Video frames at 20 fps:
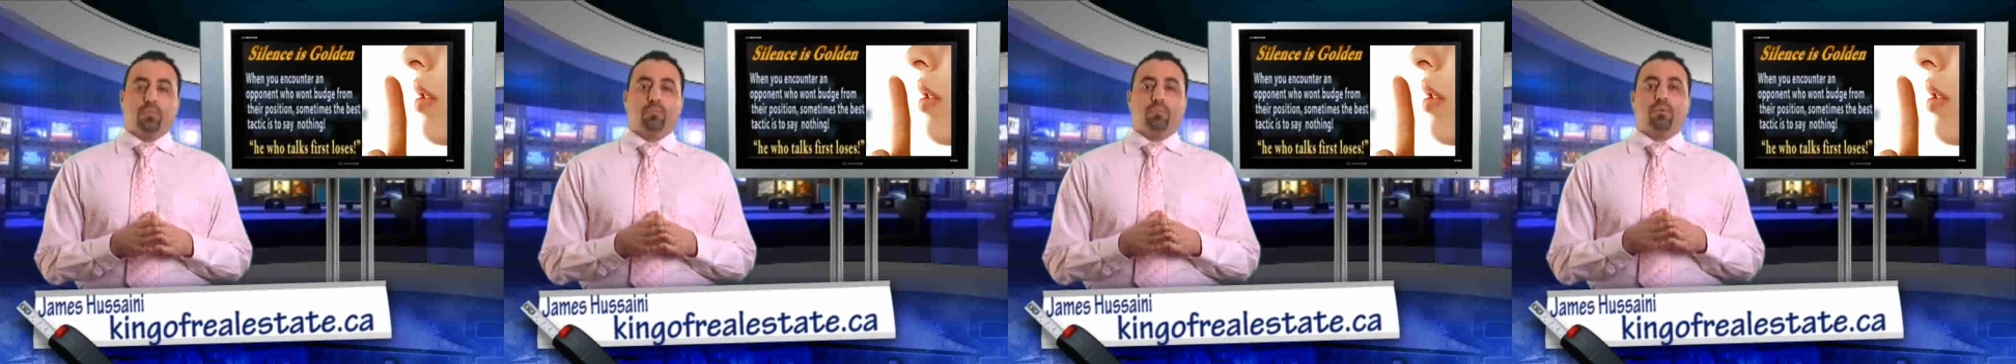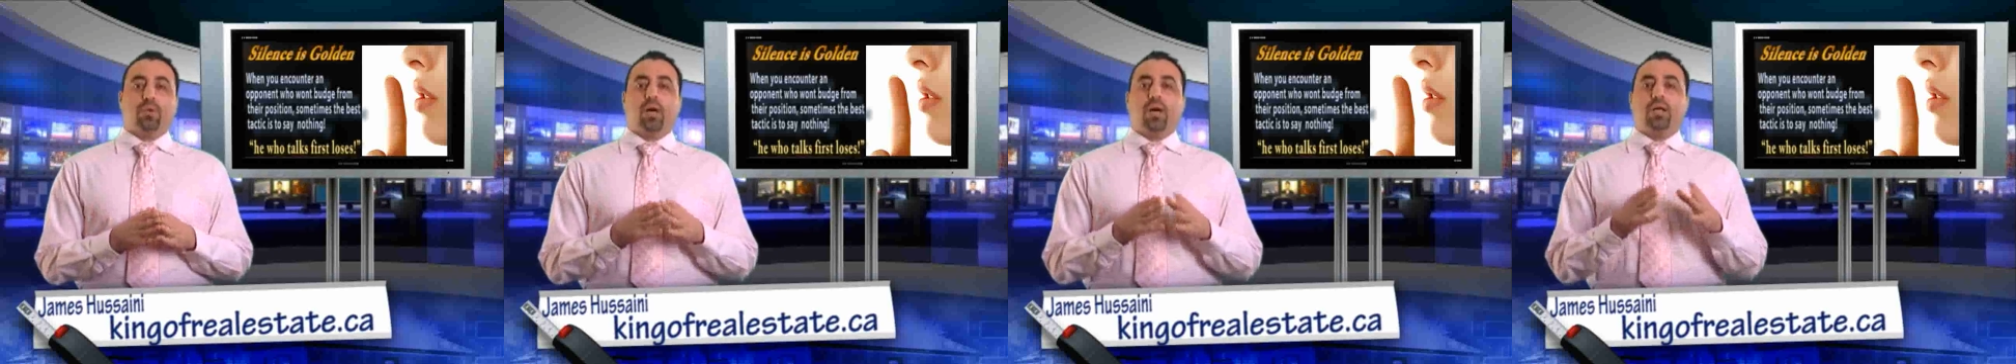
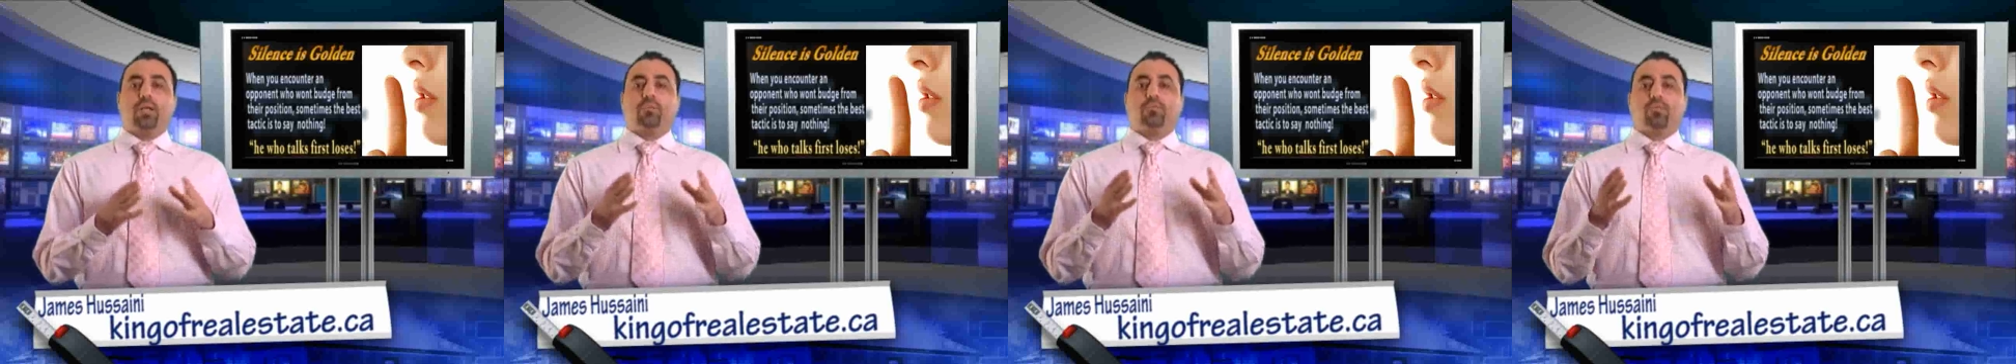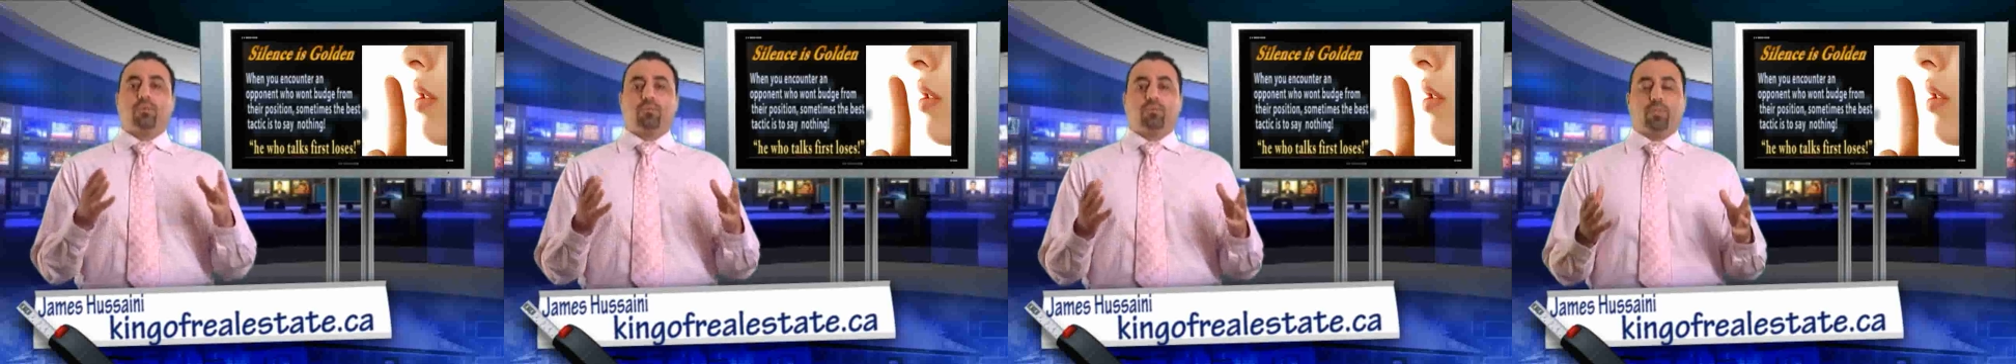
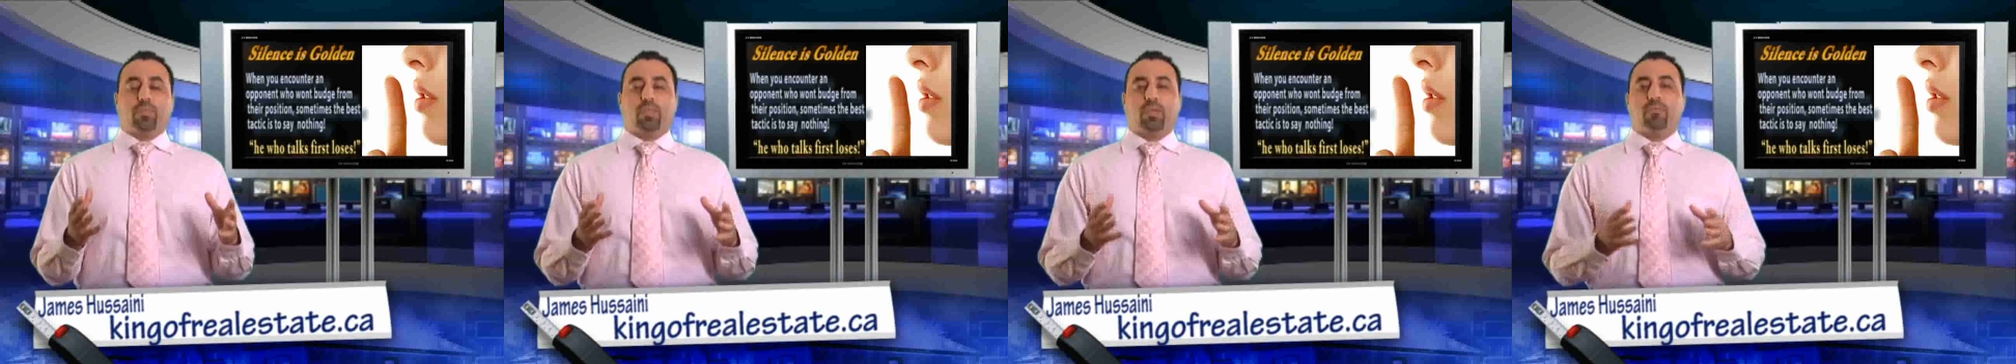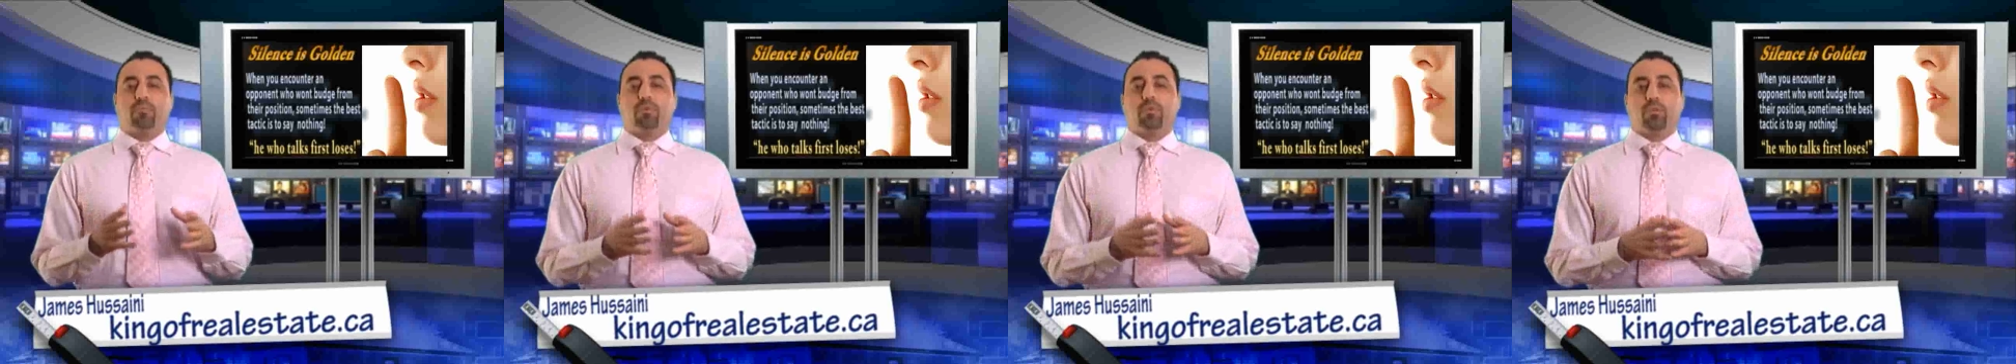price or
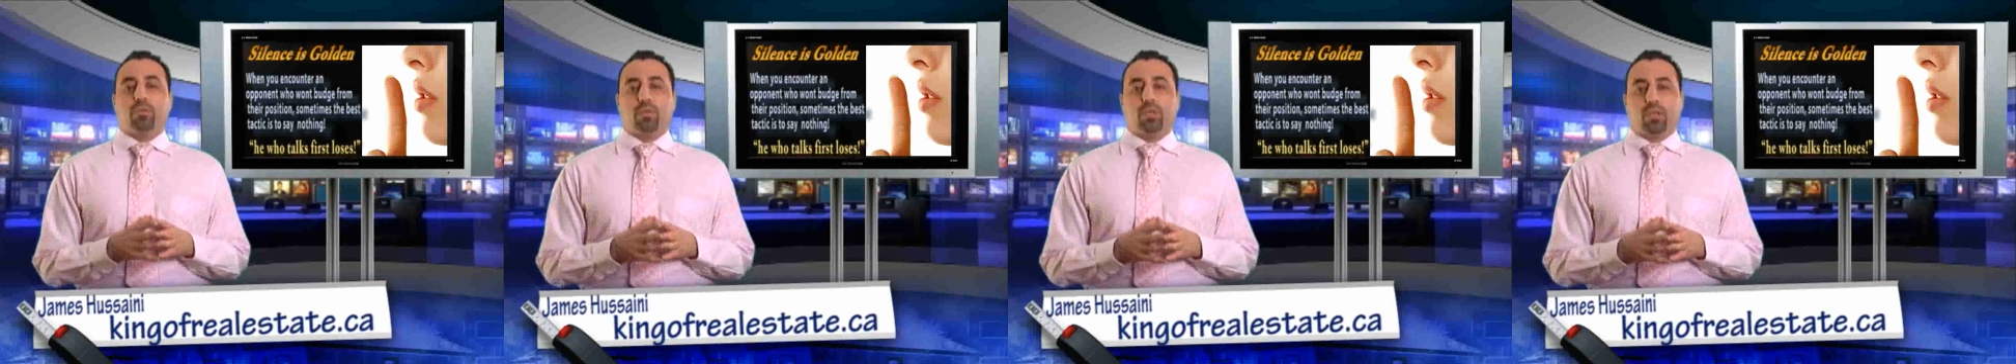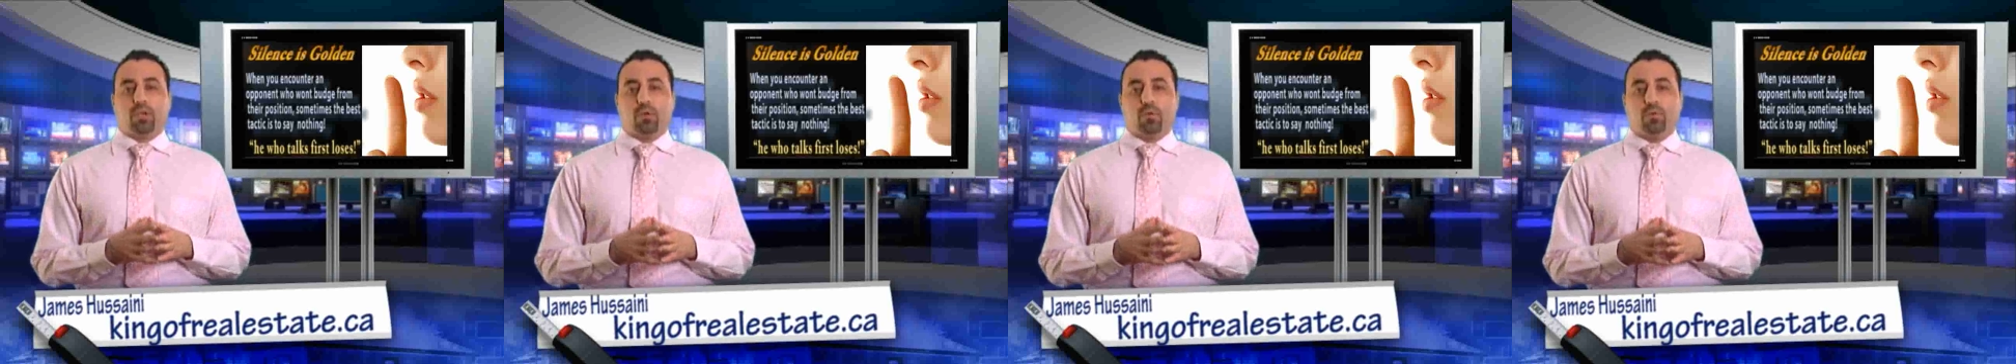whatever you're
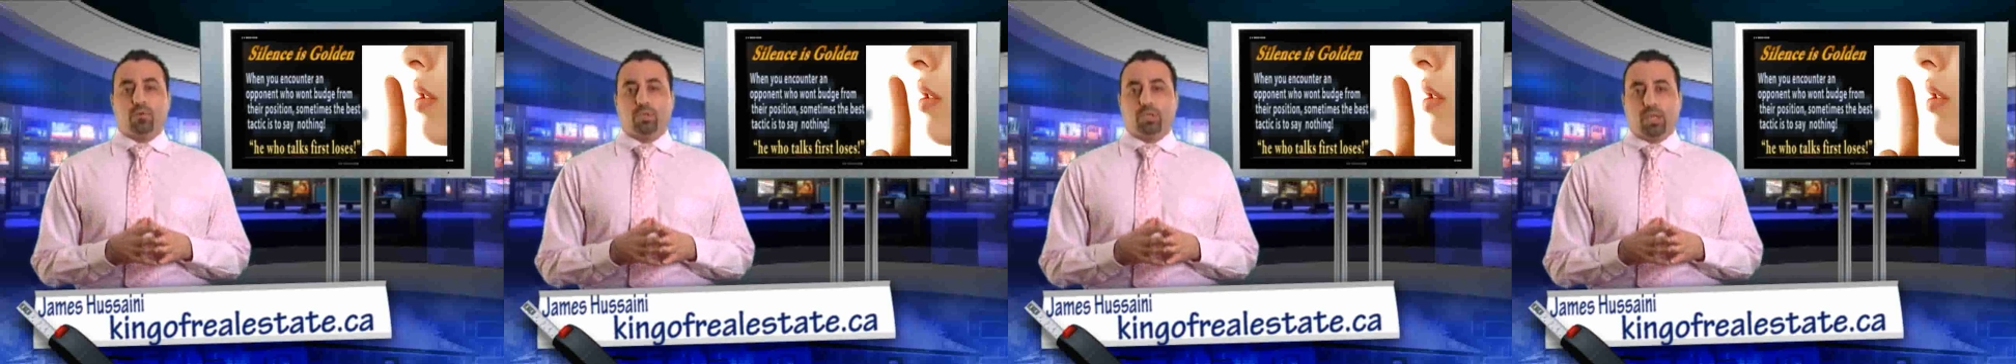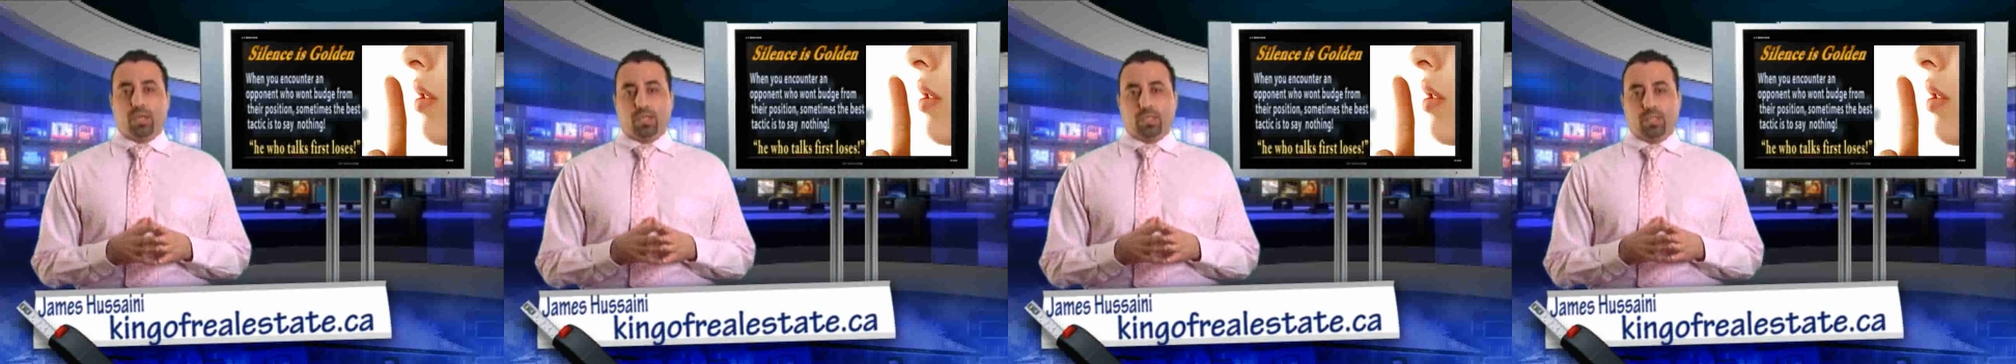
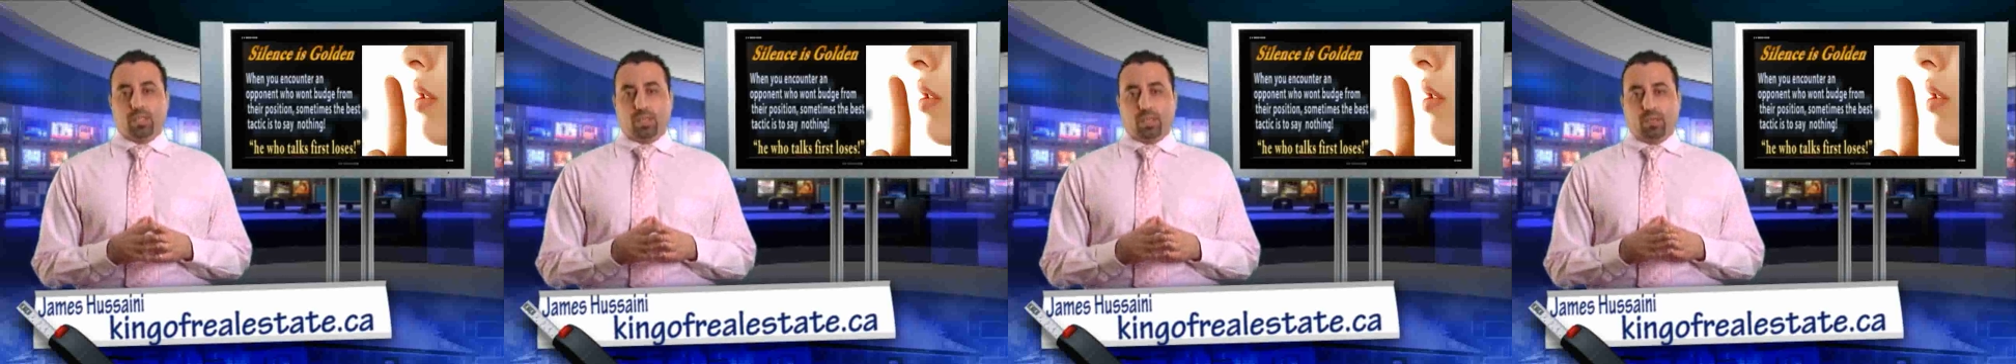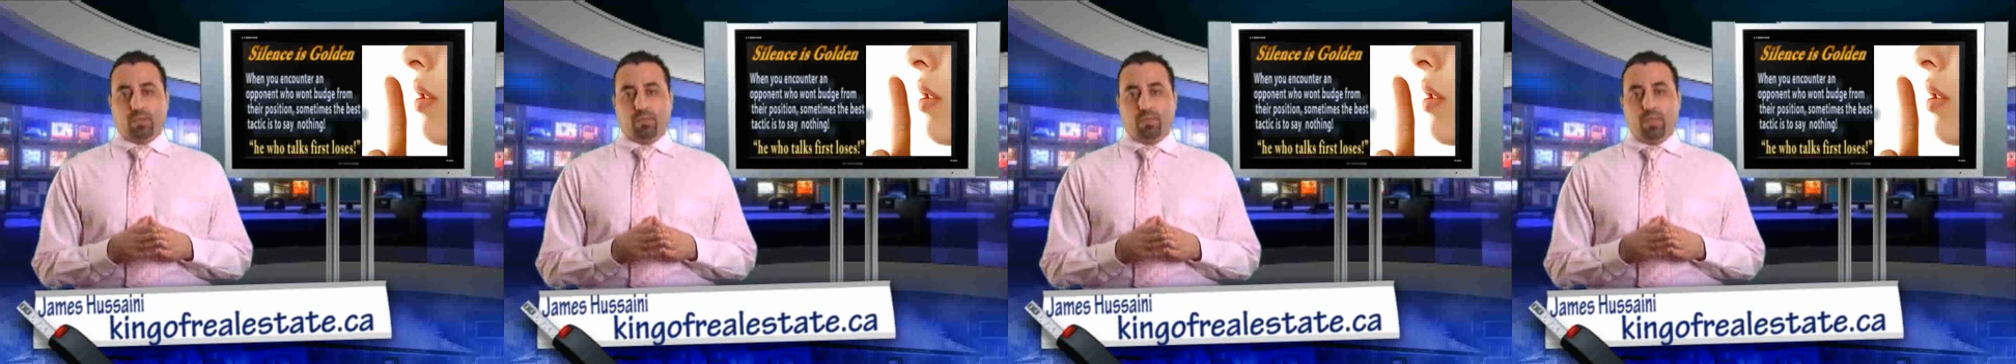
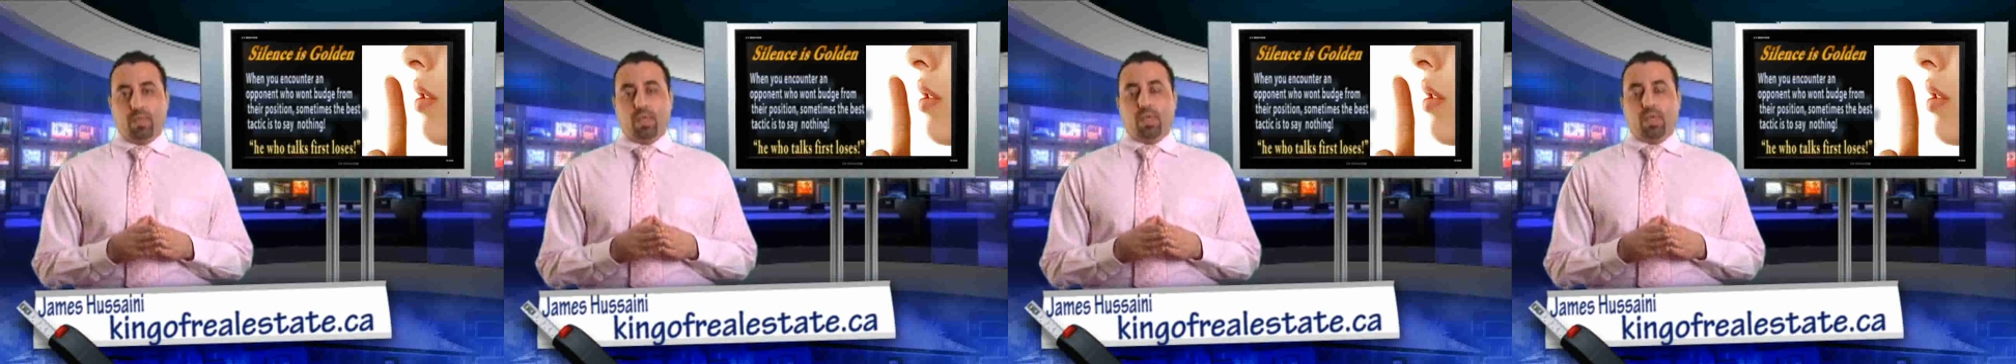negotiating,